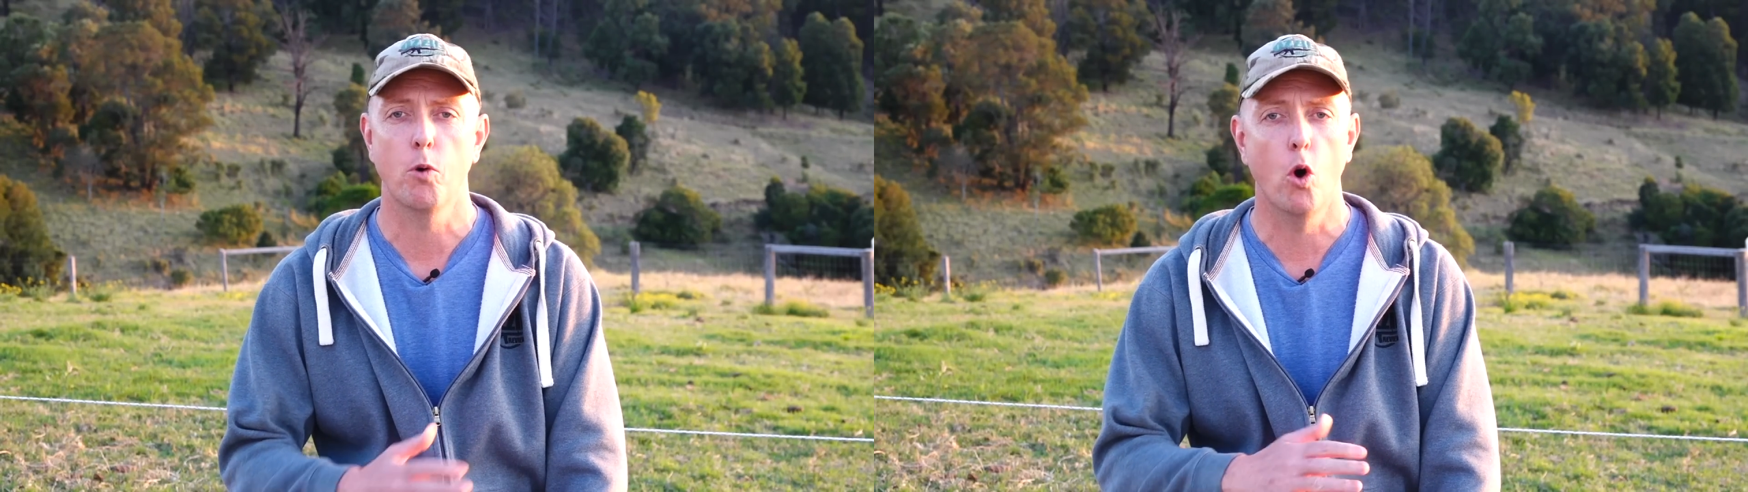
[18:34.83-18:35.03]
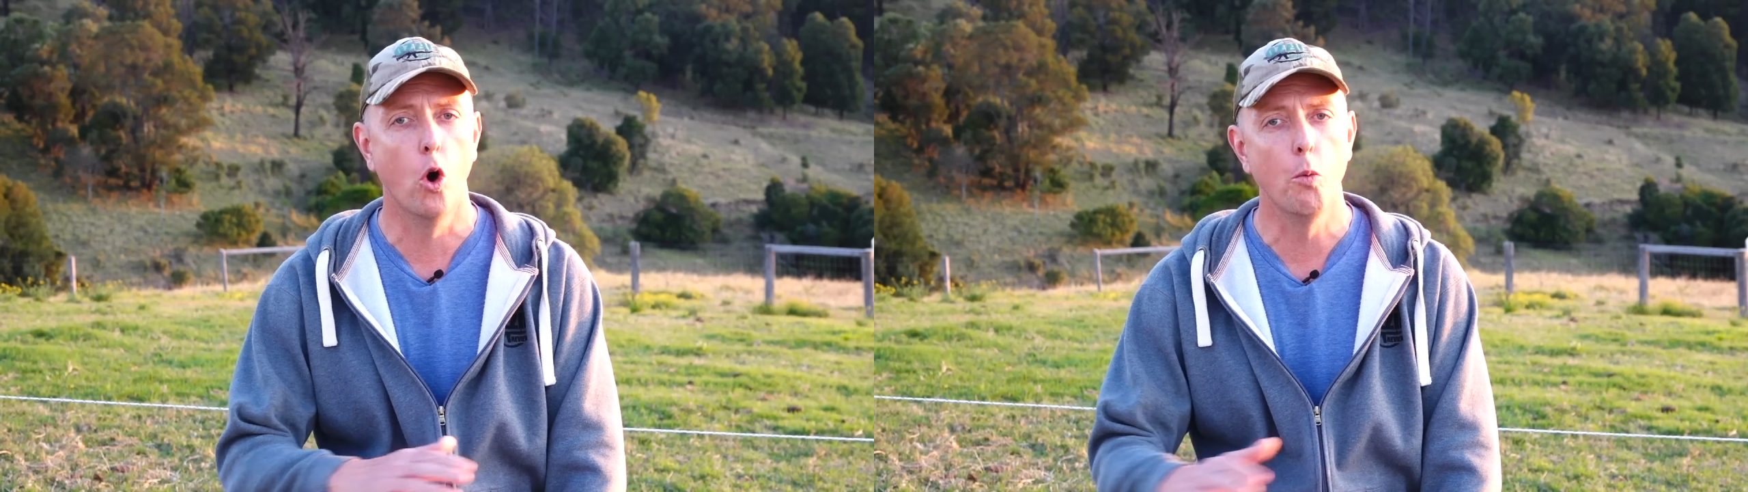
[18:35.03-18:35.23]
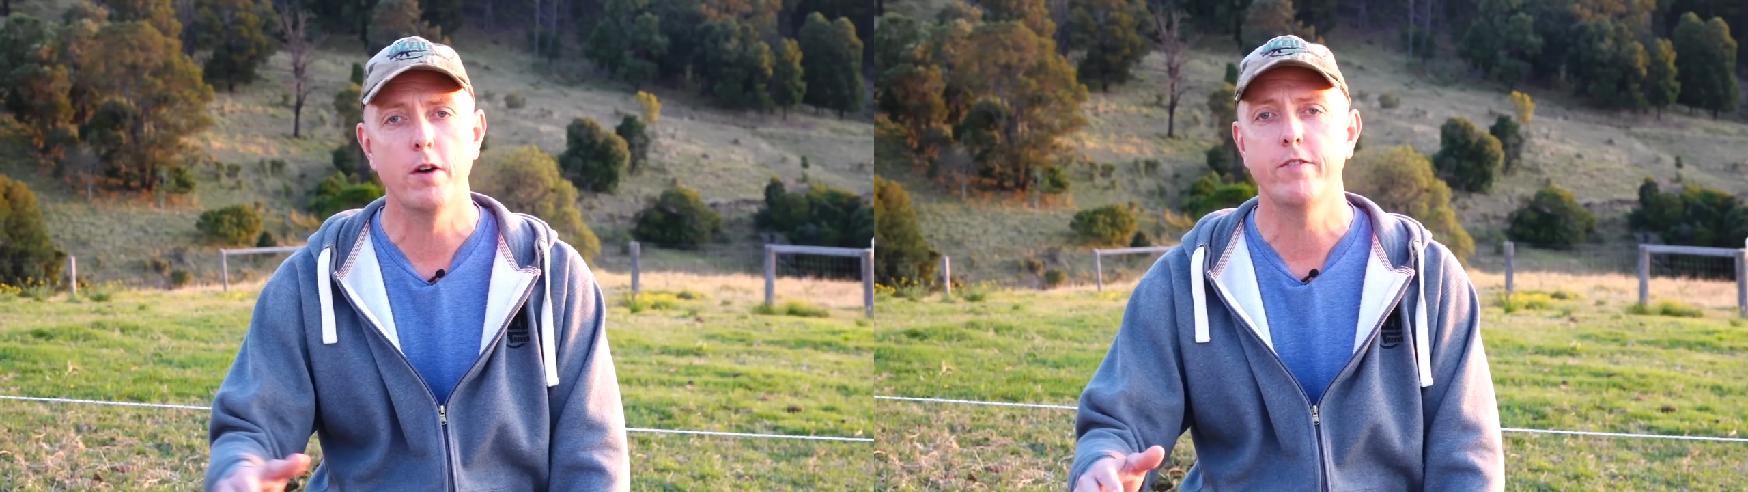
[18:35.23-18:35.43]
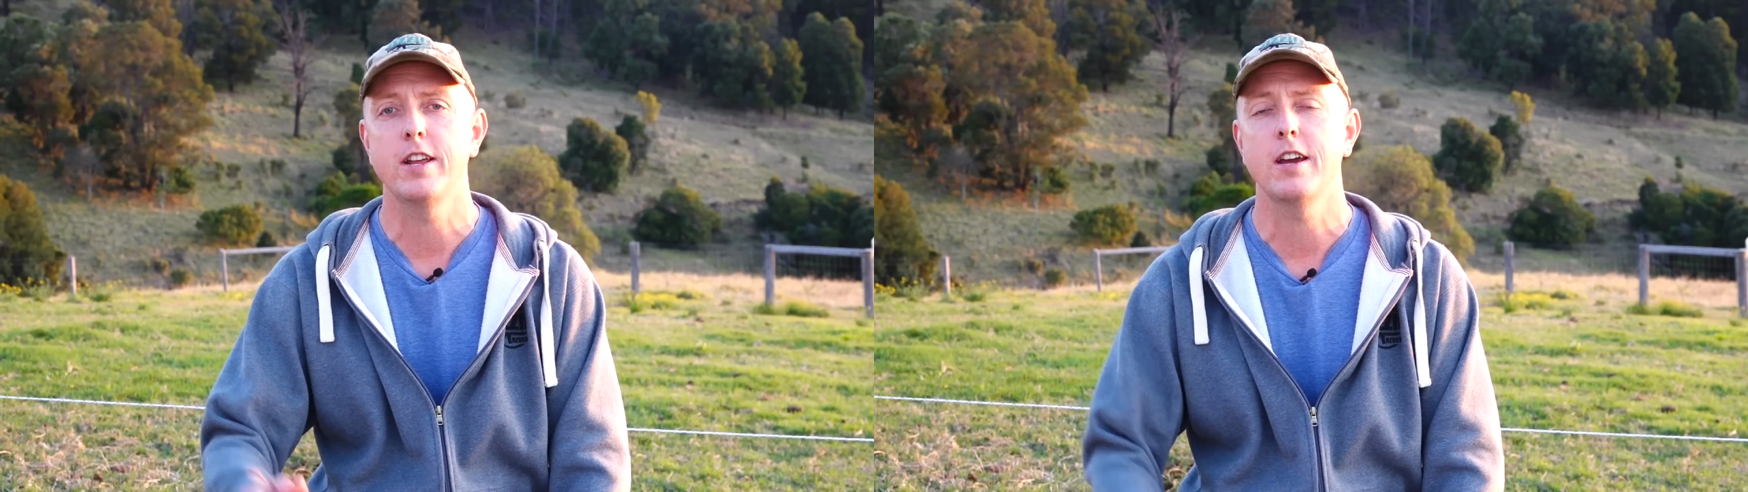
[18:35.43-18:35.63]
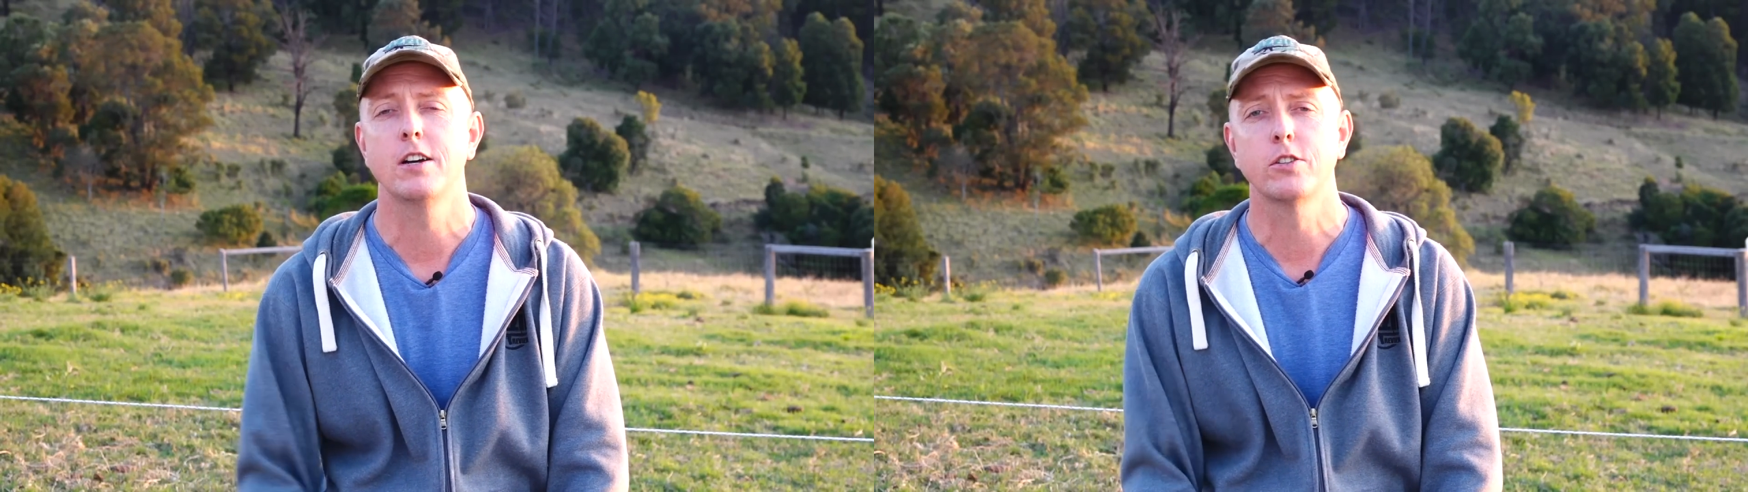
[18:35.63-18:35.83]
All my
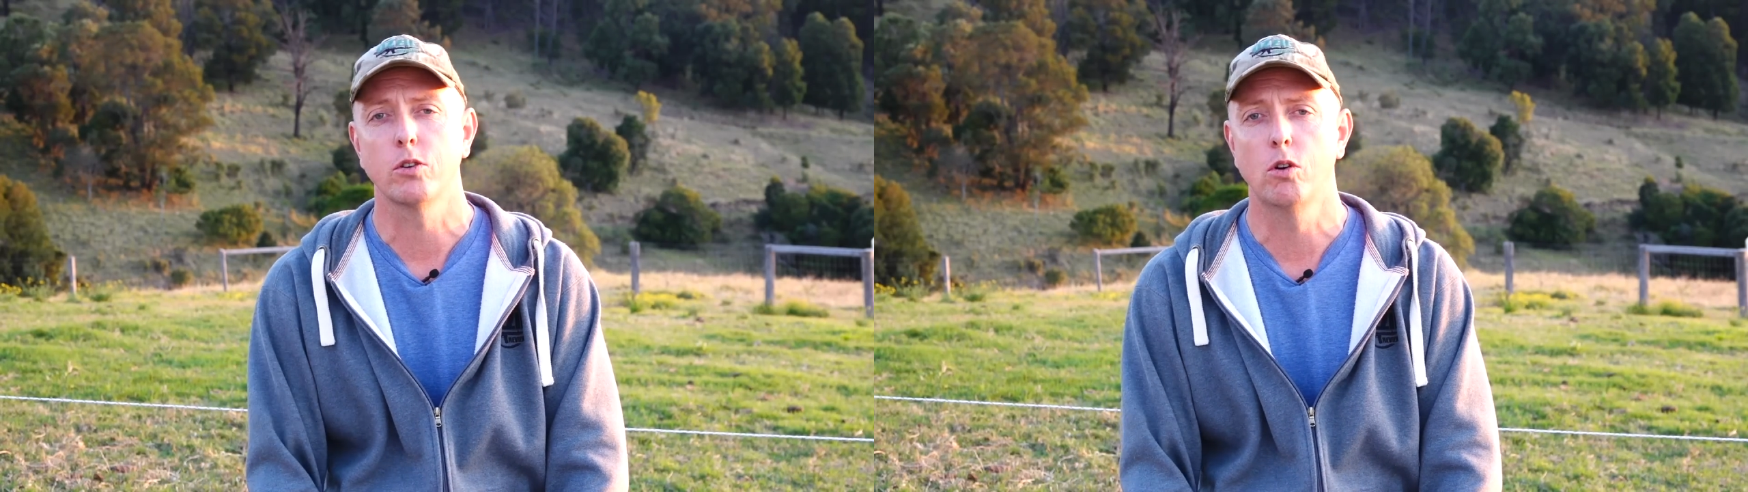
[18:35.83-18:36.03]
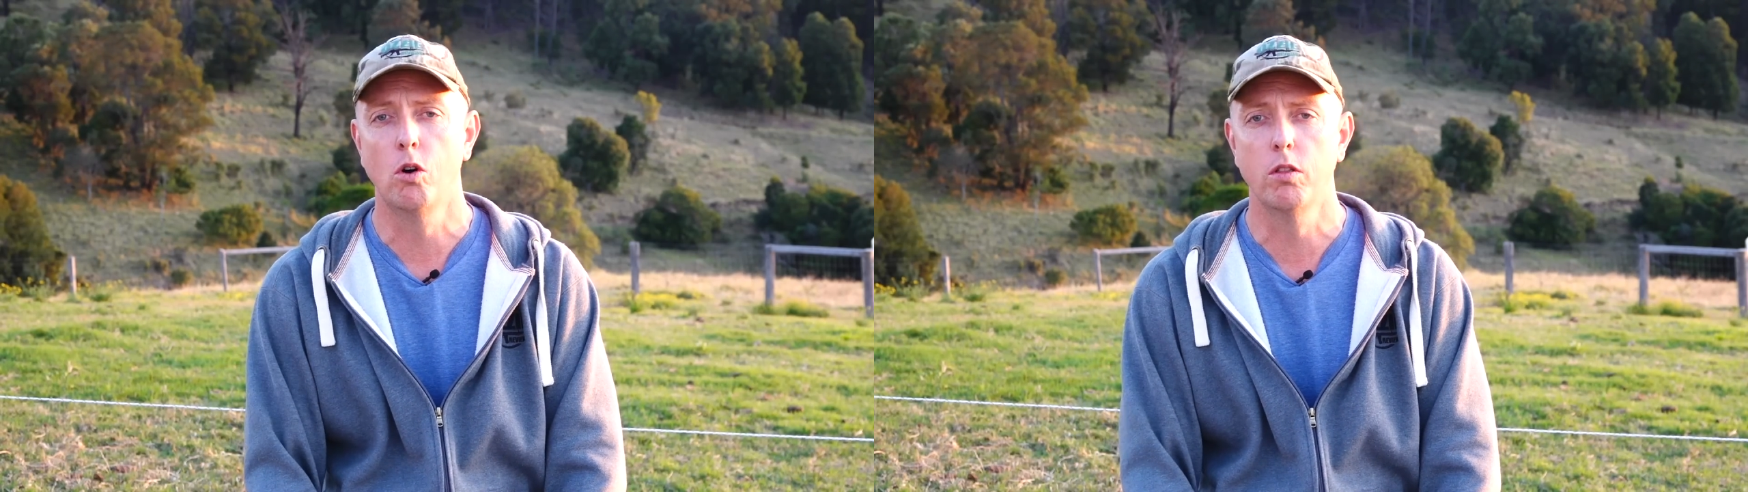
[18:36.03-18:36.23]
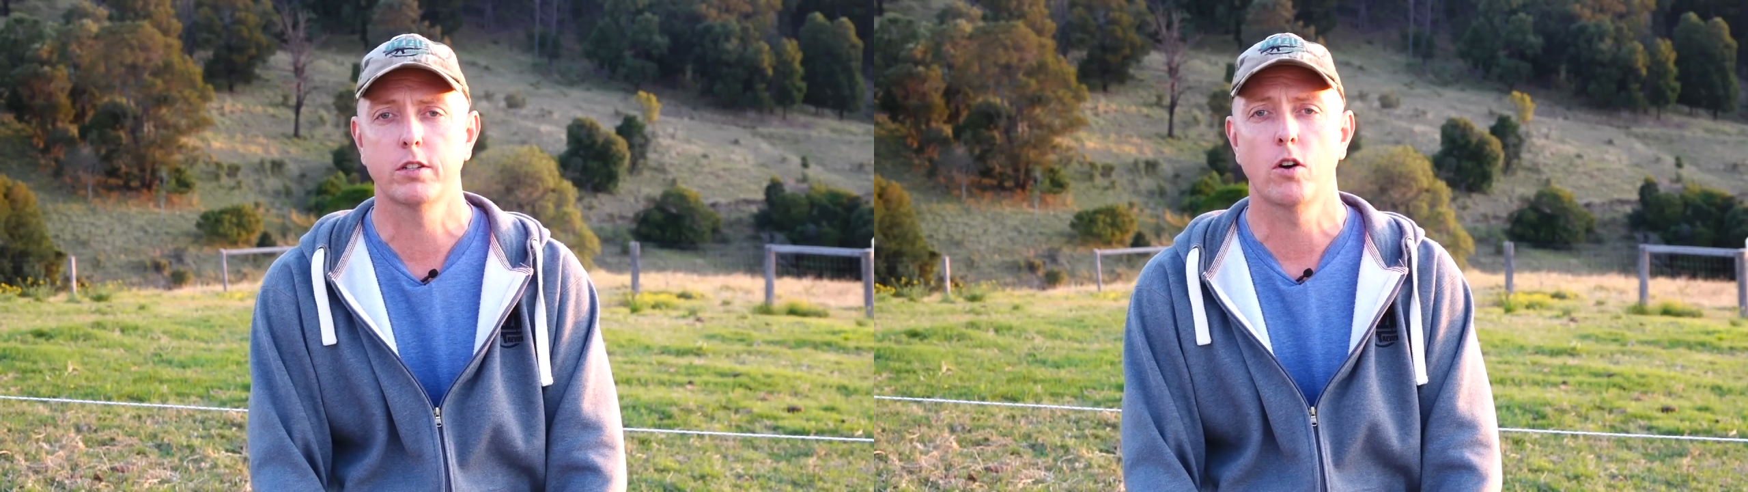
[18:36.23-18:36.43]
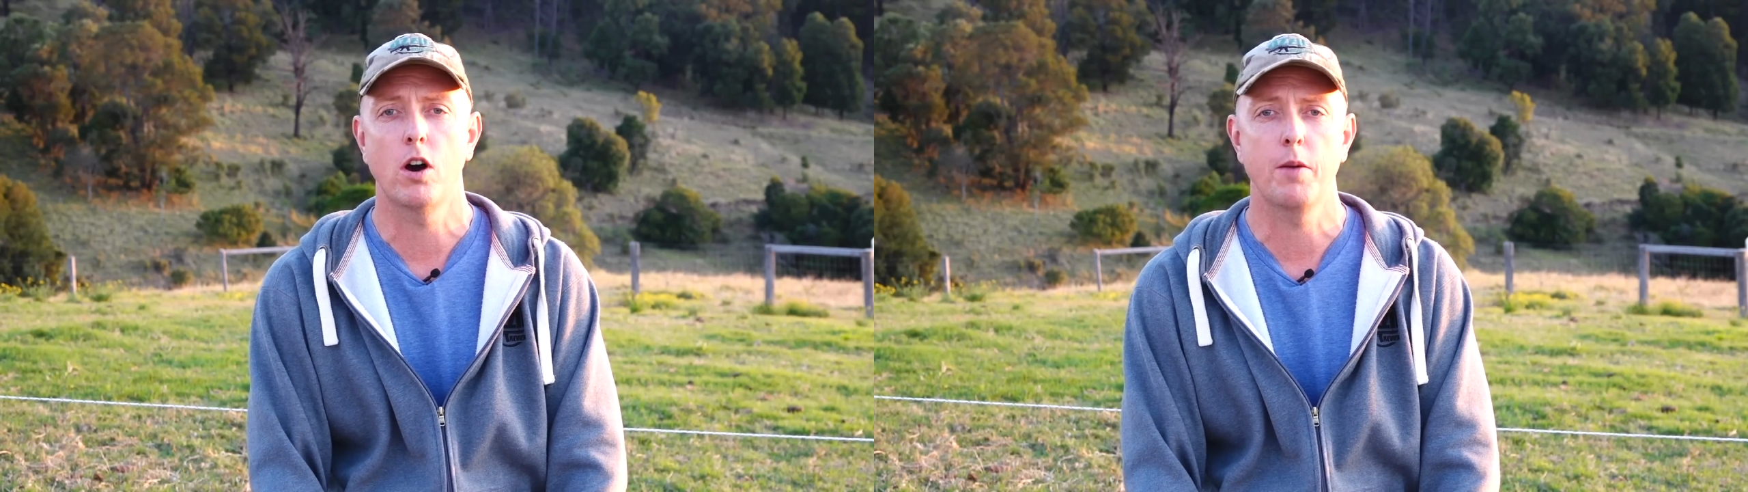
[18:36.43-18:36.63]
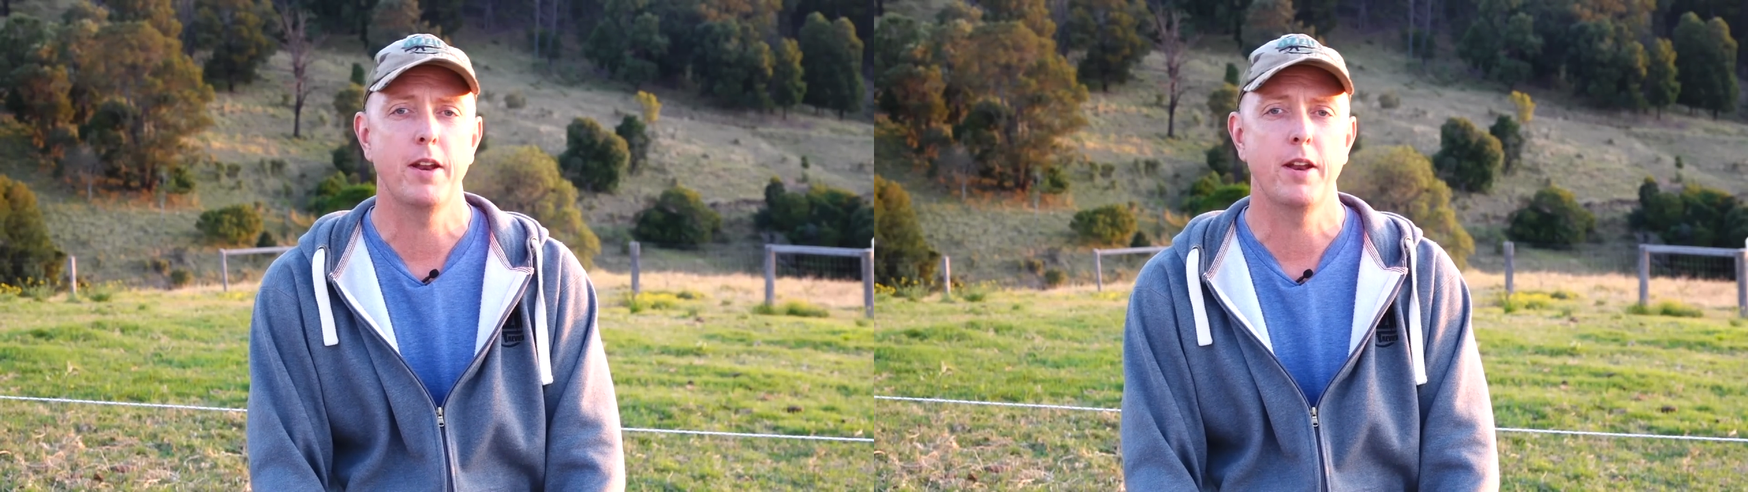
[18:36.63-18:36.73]
videos, all the time